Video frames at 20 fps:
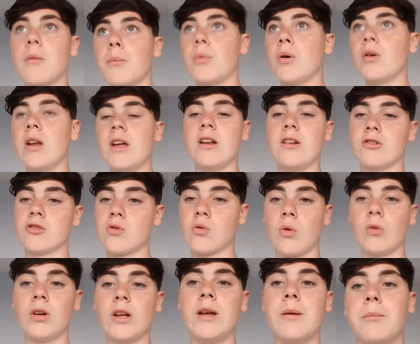put it in a
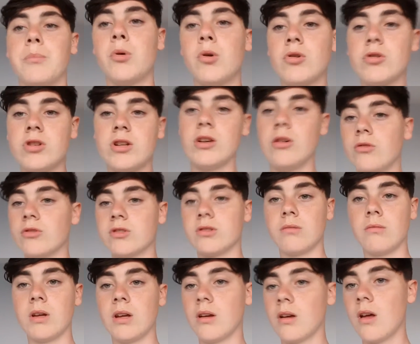trolley and push it or
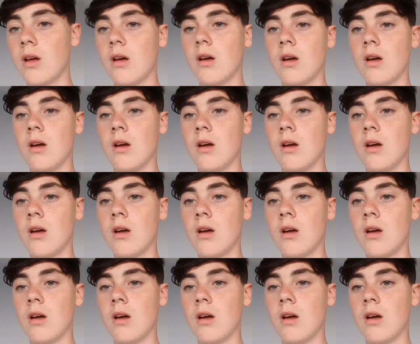something.